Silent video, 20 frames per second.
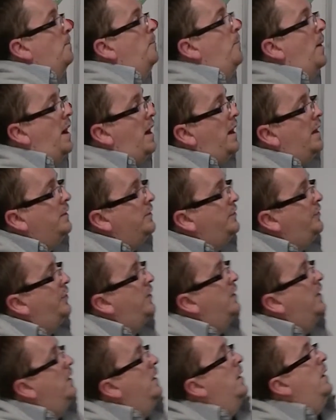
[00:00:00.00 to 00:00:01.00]
but
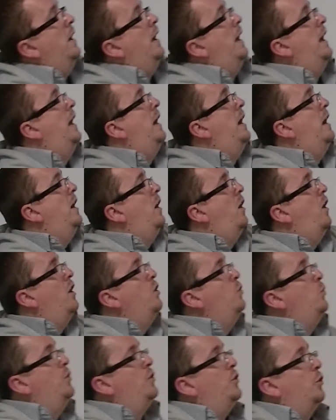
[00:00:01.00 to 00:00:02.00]
uh, I
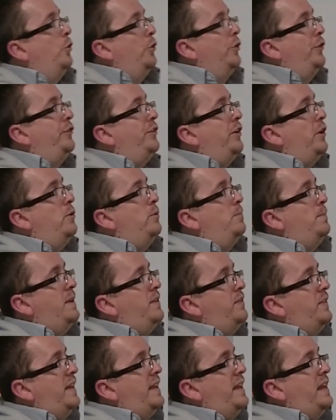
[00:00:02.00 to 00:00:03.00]
would also be
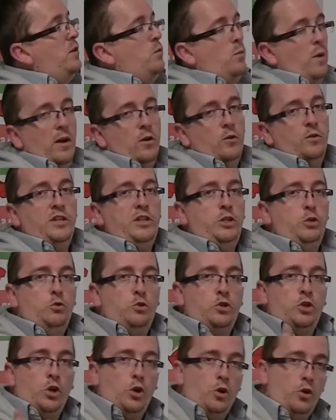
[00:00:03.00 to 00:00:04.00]
thinking, well, you
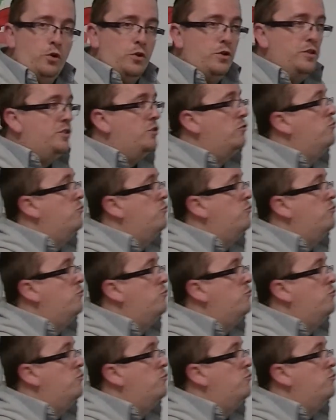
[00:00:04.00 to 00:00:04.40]
could